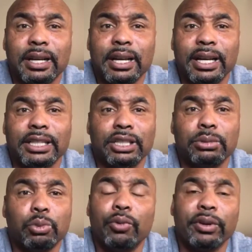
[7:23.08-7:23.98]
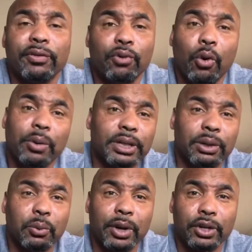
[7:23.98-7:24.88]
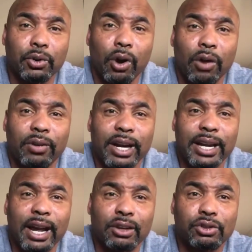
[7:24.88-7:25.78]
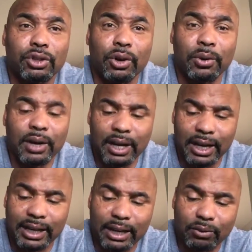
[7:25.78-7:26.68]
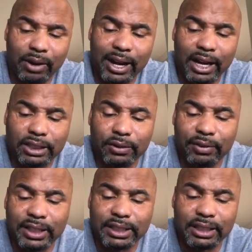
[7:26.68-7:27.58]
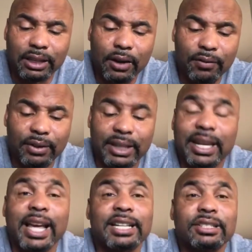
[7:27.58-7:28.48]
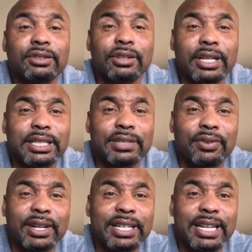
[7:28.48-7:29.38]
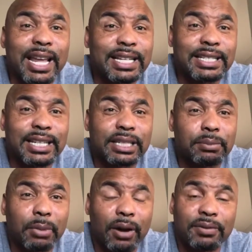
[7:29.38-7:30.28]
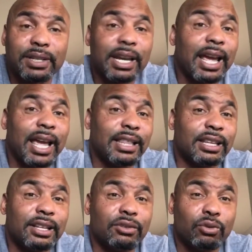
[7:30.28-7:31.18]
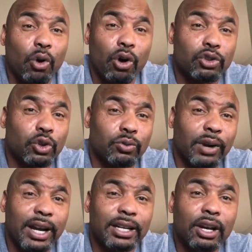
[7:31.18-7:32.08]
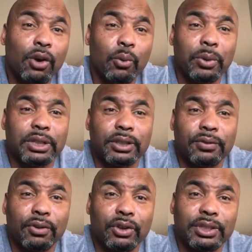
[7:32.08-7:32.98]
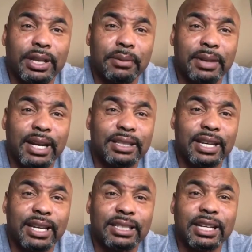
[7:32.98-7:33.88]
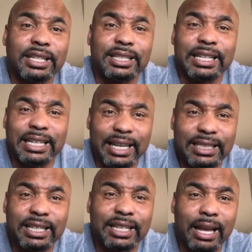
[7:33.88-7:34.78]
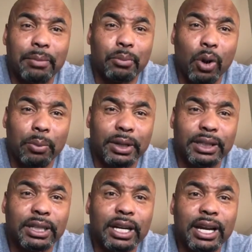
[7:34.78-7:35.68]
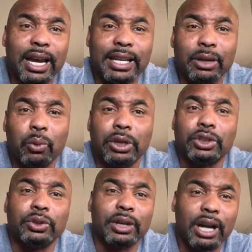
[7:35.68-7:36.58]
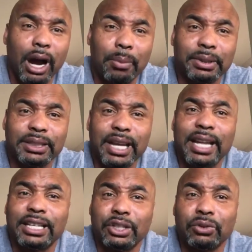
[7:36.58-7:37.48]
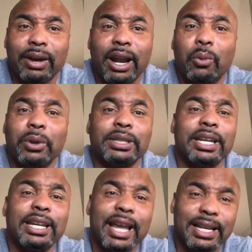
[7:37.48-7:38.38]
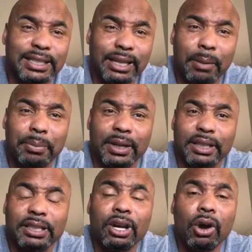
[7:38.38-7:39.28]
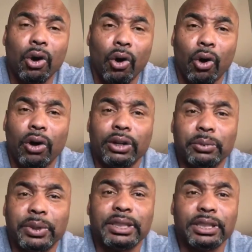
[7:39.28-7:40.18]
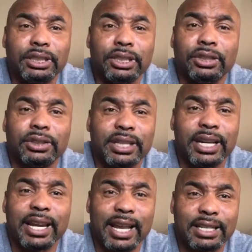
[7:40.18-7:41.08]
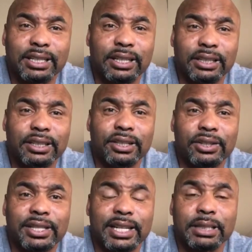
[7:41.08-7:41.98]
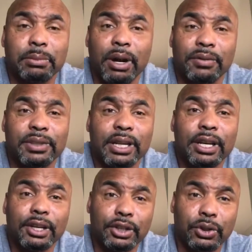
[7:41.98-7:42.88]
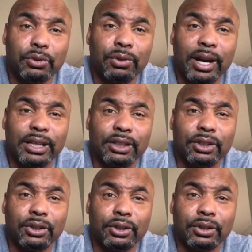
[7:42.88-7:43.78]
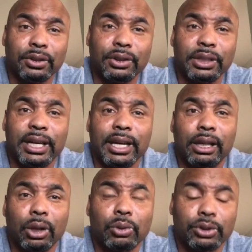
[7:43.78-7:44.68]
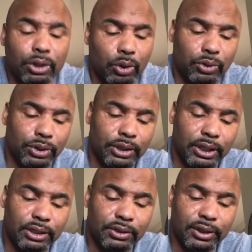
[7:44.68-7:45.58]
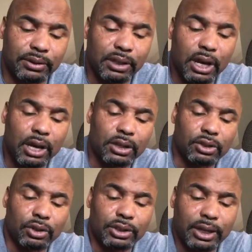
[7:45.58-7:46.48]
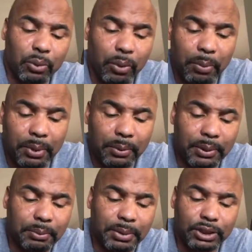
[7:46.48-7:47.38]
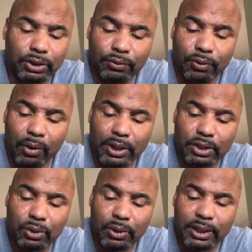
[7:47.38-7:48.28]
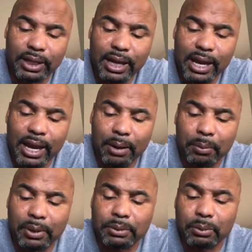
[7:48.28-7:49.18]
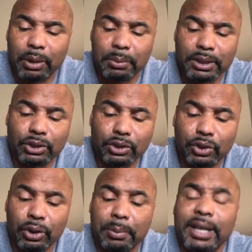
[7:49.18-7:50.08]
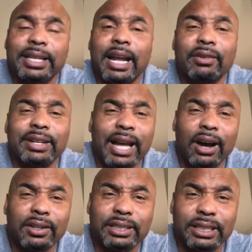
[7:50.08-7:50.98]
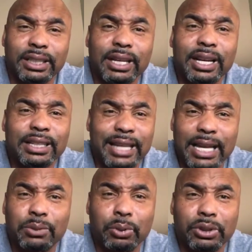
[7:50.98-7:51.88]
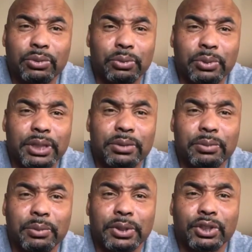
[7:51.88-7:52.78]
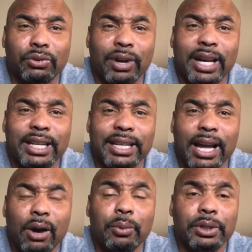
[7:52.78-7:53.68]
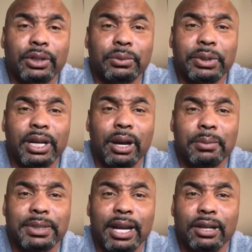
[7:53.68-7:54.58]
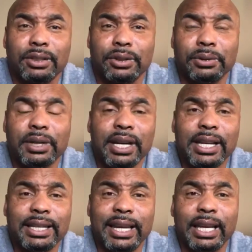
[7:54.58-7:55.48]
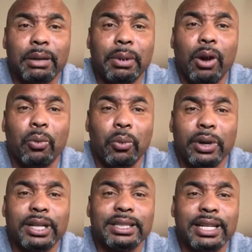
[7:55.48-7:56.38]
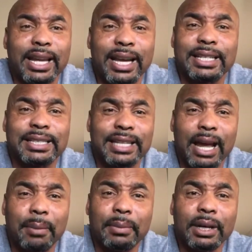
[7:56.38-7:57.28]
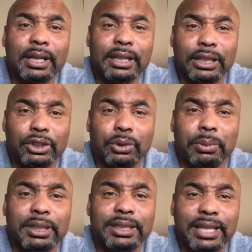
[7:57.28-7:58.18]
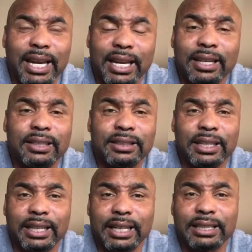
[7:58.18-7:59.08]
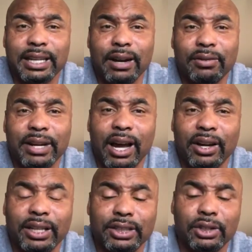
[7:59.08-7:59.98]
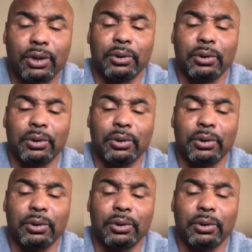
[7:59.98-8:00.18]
just moving forward than where you are right now. So again, write out your vision for the next 6 months, and then also write what is the first step that it takes to get to that moment. And then once you accomplish that, then you write out what the next step is. All of which until 6 months, you get closer and closer to your dreams. So you say, what must you focus on, and what must you do to make that a reality? That's what you're writing down when it comes down to thinking about what is the next step that you must take to get to that reality. So